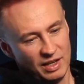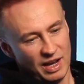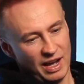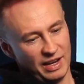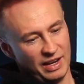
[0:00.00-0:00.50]

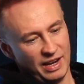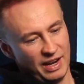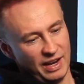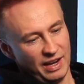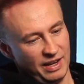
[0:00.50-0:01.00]
And
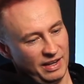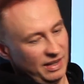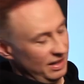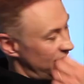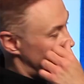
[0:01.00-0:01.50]
and
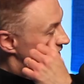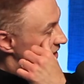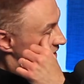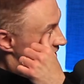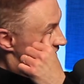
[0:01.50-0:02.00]

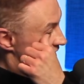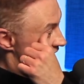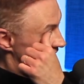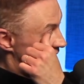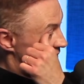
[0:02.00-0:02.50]

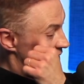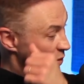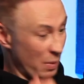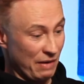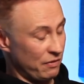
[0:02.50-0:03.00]
then
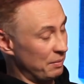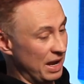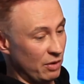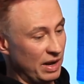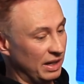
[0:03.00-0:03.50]
it went from
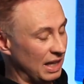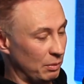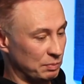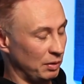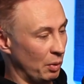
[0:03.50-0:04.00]
there really. That
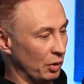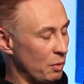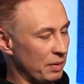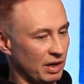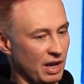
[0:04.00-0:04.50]
was blowing
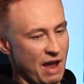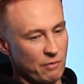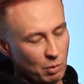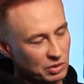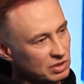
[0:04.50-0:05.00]
up and
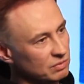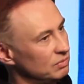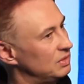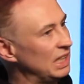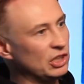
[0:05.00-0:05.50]
everyone was
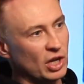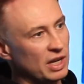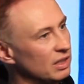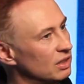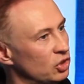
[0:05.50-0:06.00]

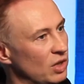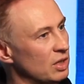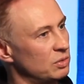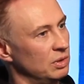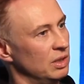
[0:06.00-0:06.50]
DJing. The
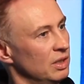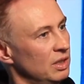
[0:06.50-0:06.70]
tracks were